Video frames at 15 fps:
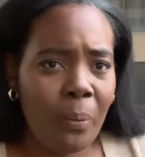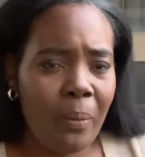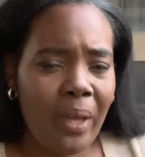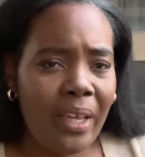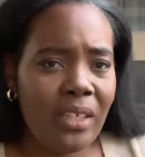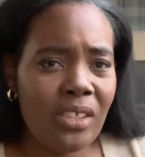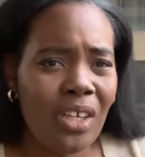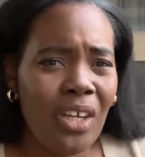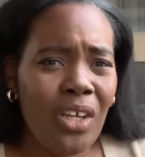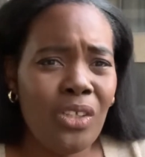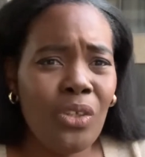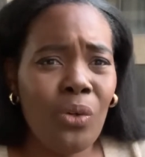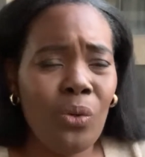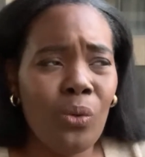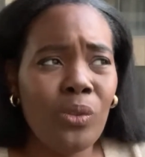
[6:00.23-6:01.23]
mind.
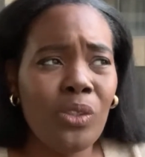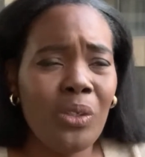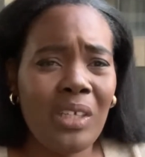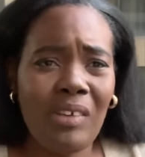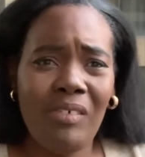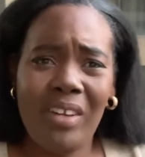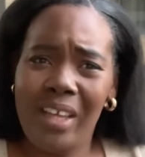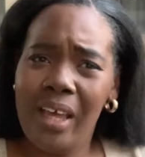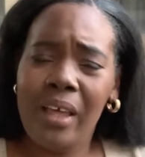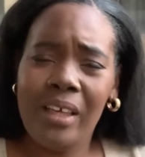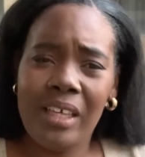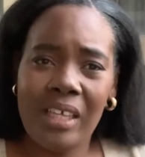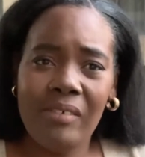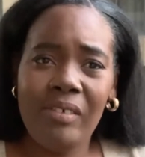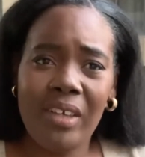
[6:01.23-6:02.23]
You're also giving
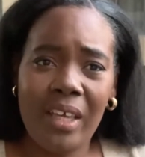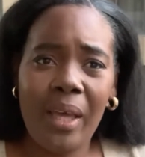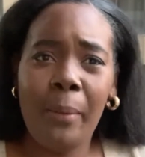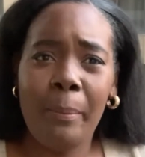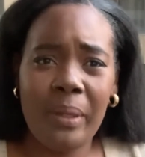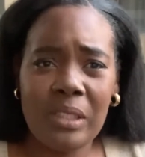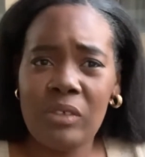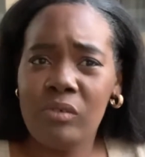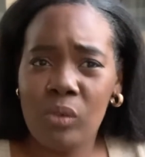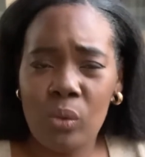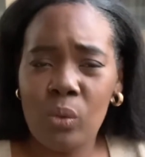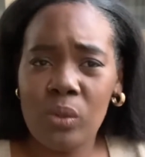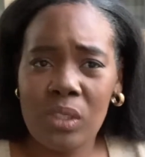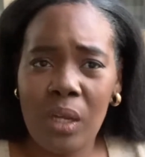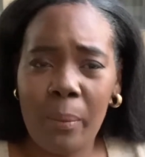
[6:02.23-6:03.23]
it a bit of
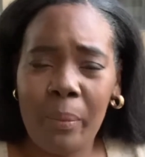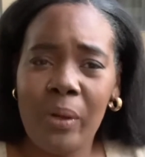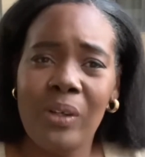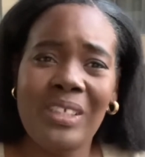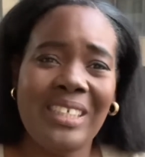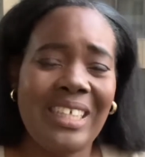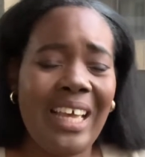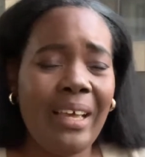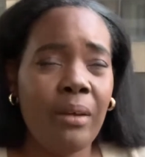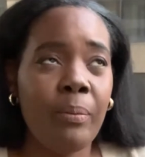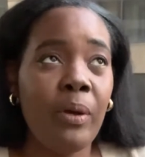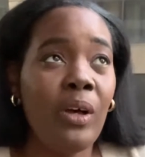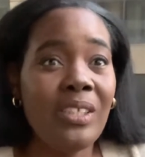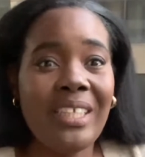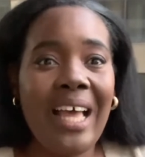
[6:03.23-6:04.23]
order,
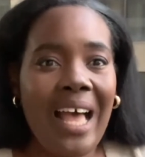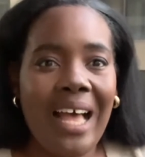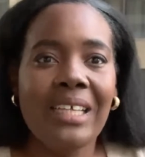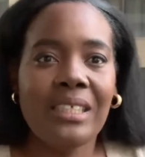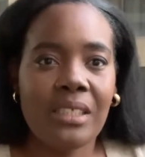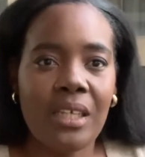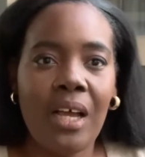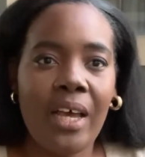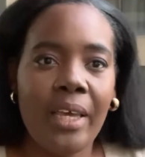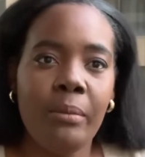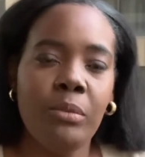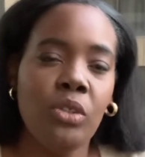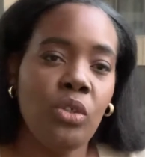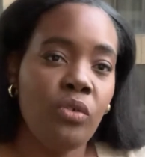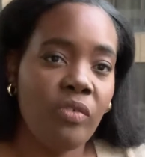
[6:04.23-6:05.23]
because it has time
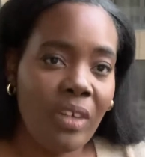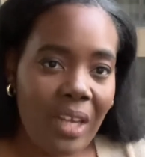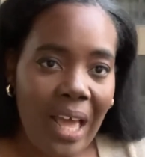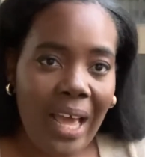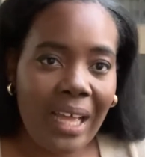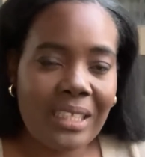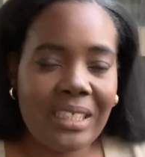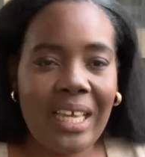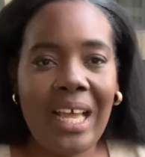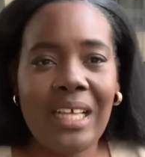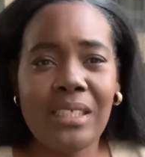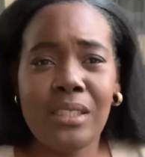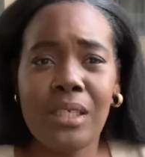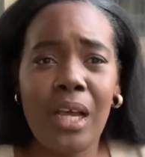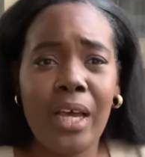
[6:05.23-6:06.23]
to relax. It
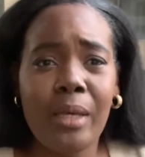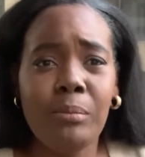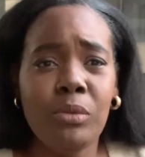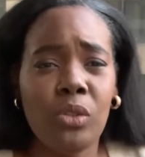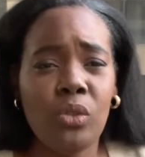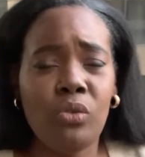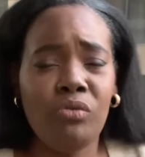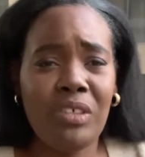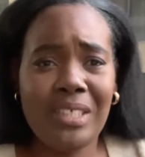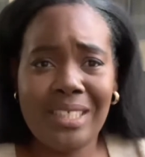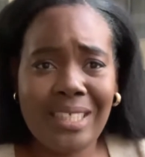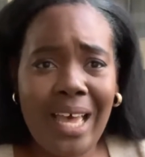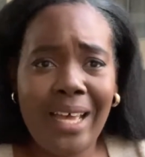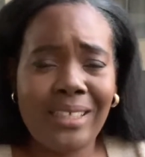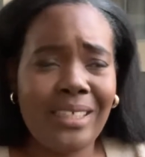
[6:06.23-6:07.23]
has time to
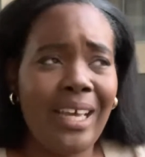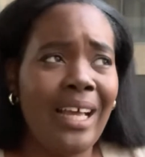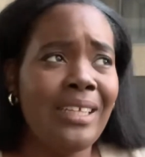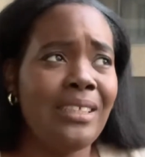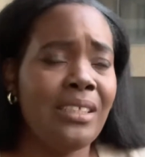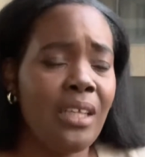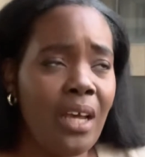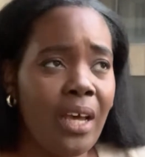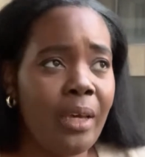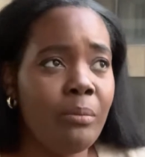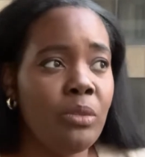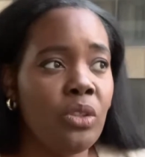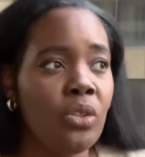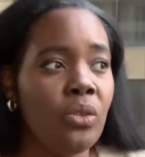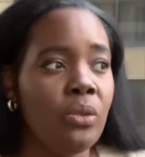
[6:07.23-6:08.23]
reset. It has time
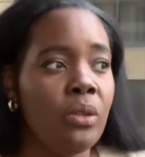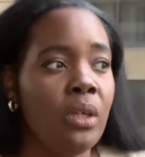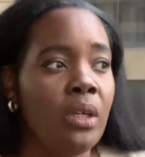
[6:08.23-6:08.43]
to